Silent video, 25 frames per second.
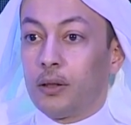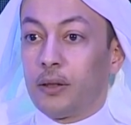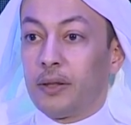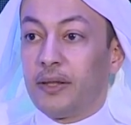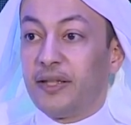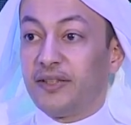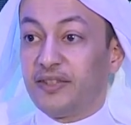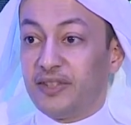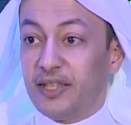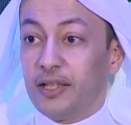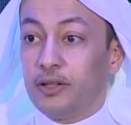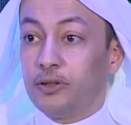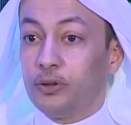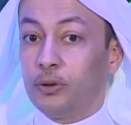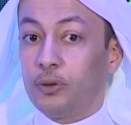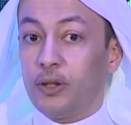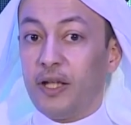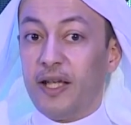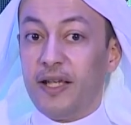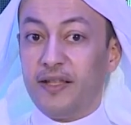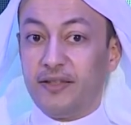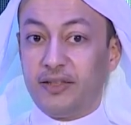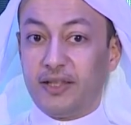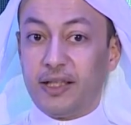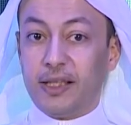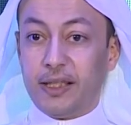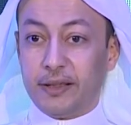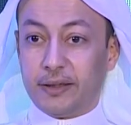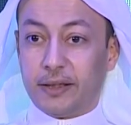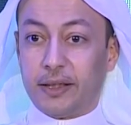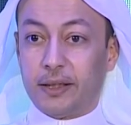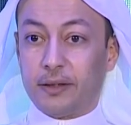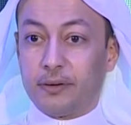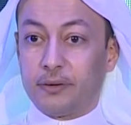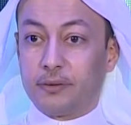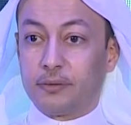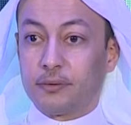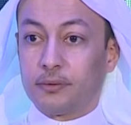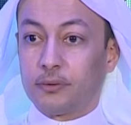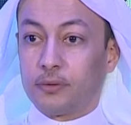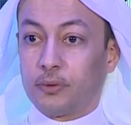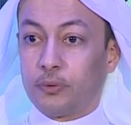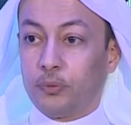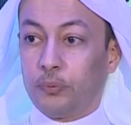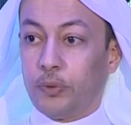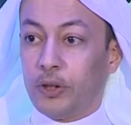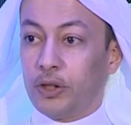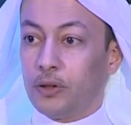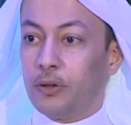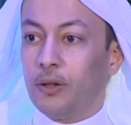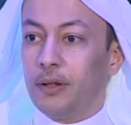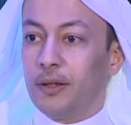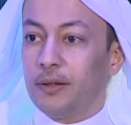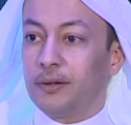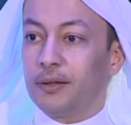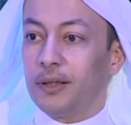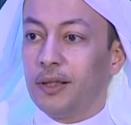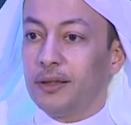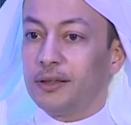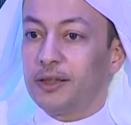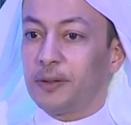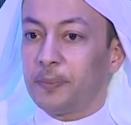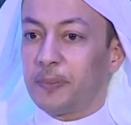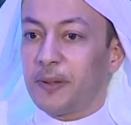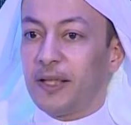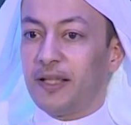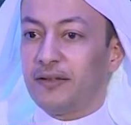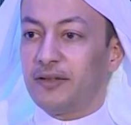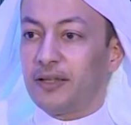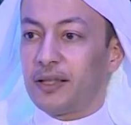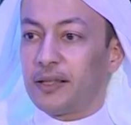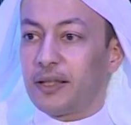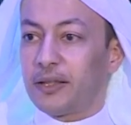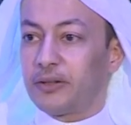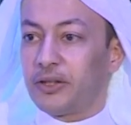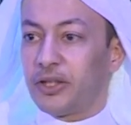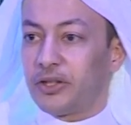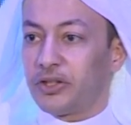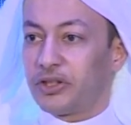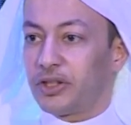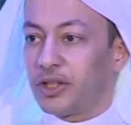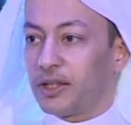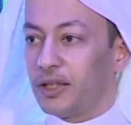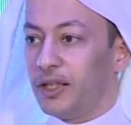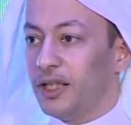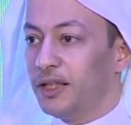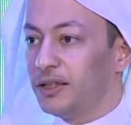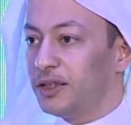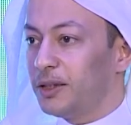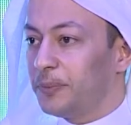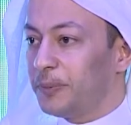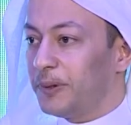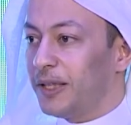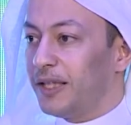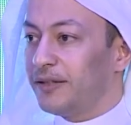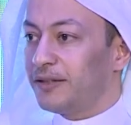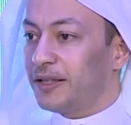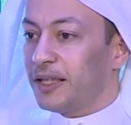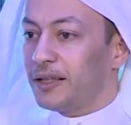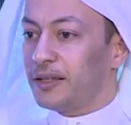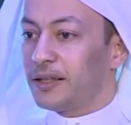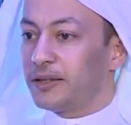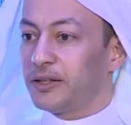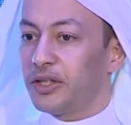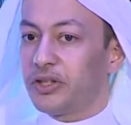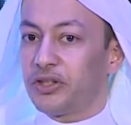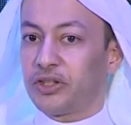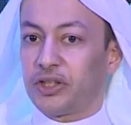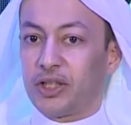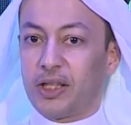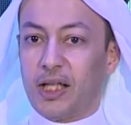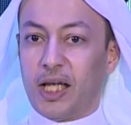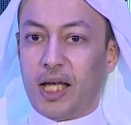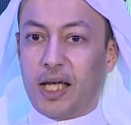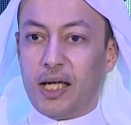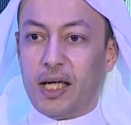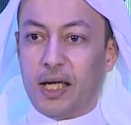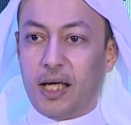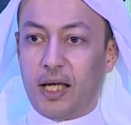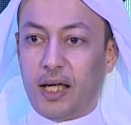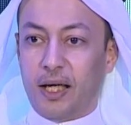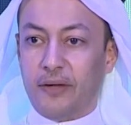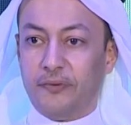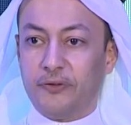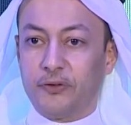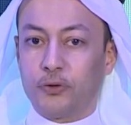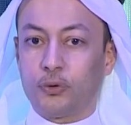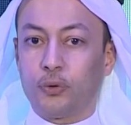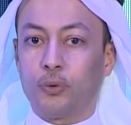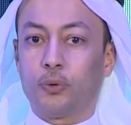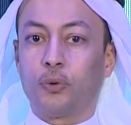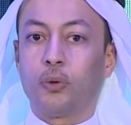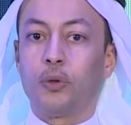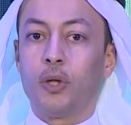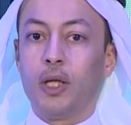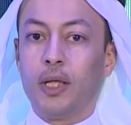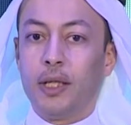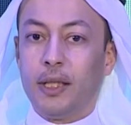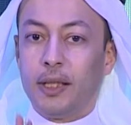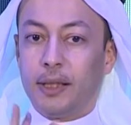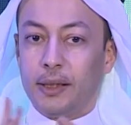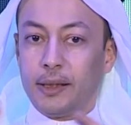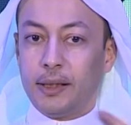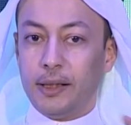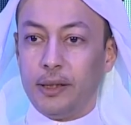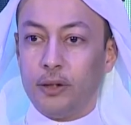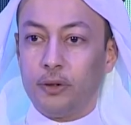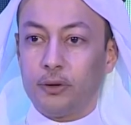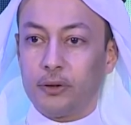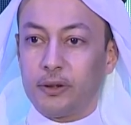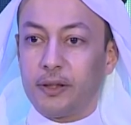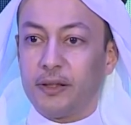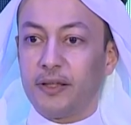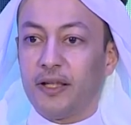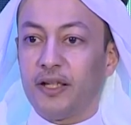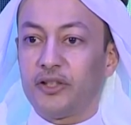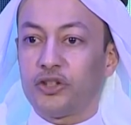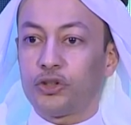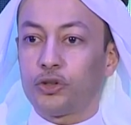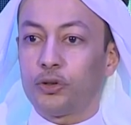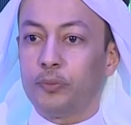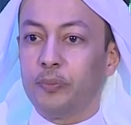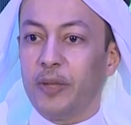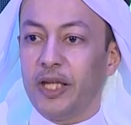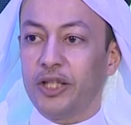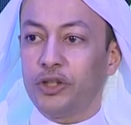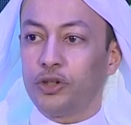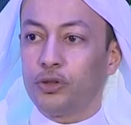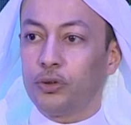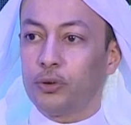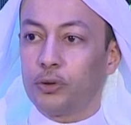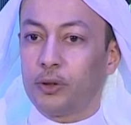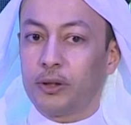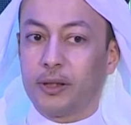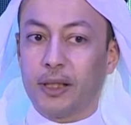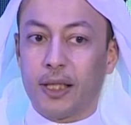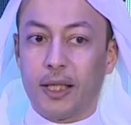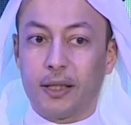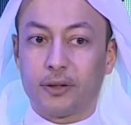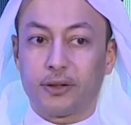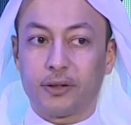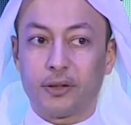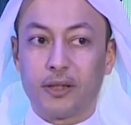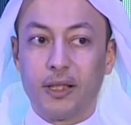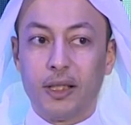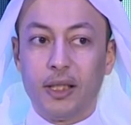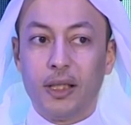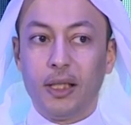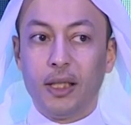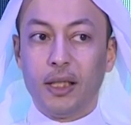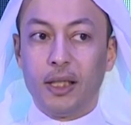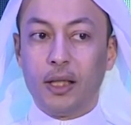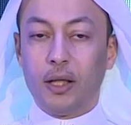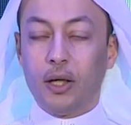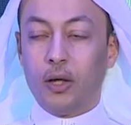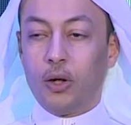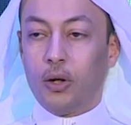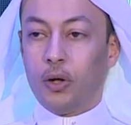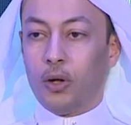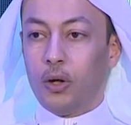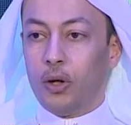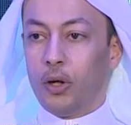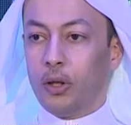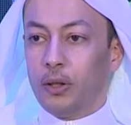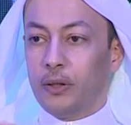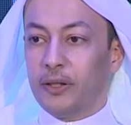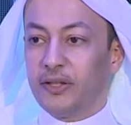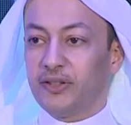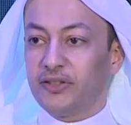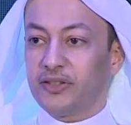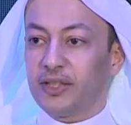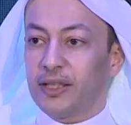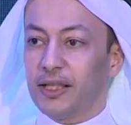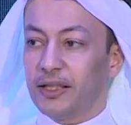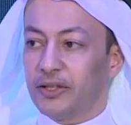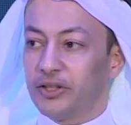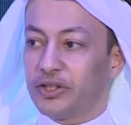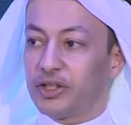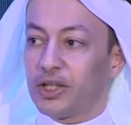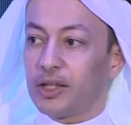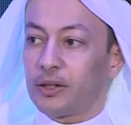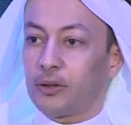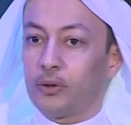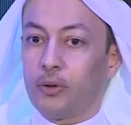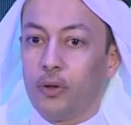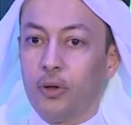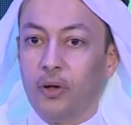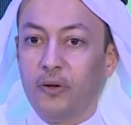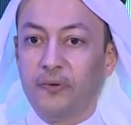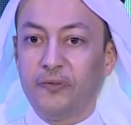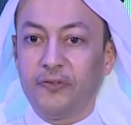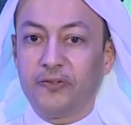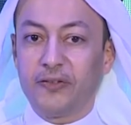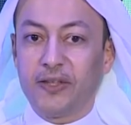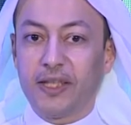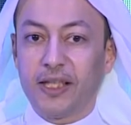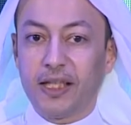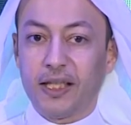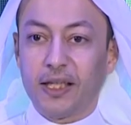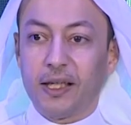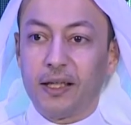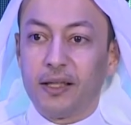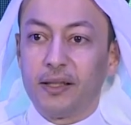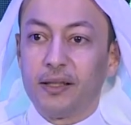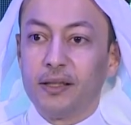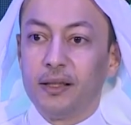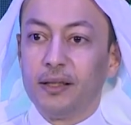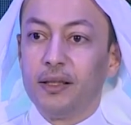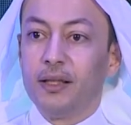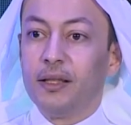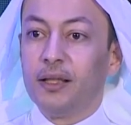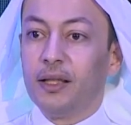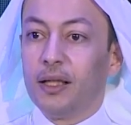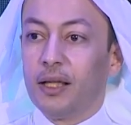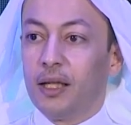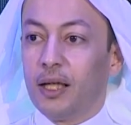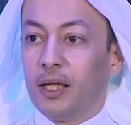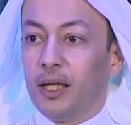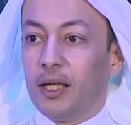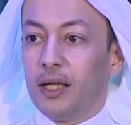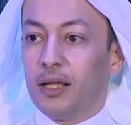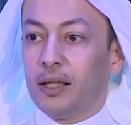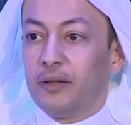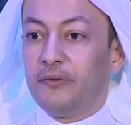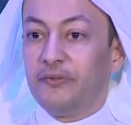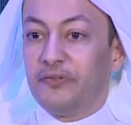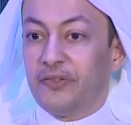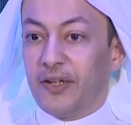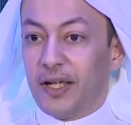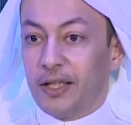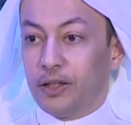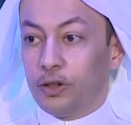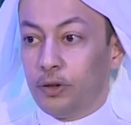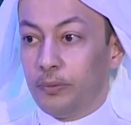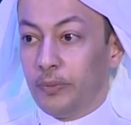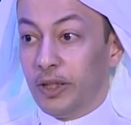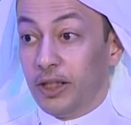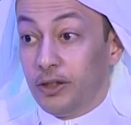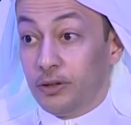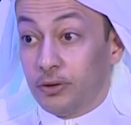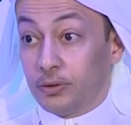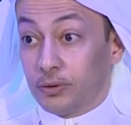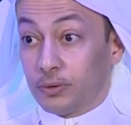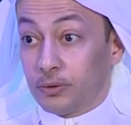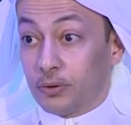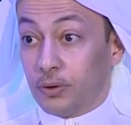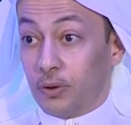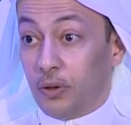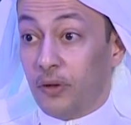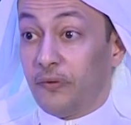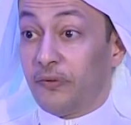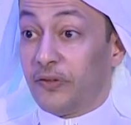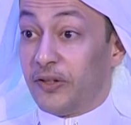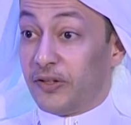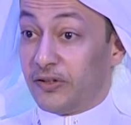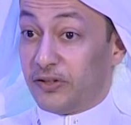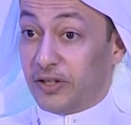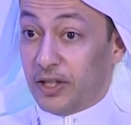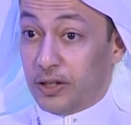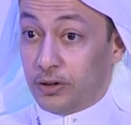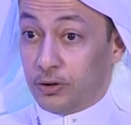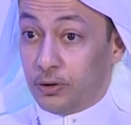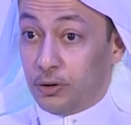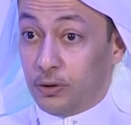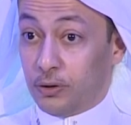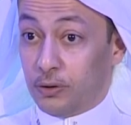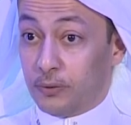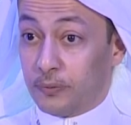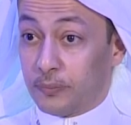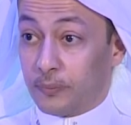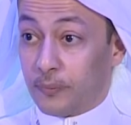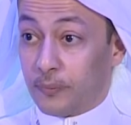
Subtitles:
the sector is ready. We call it enterprise architecture. Enterprise architecture, I have to reorganize to make sure that all the structure of the environment of the sector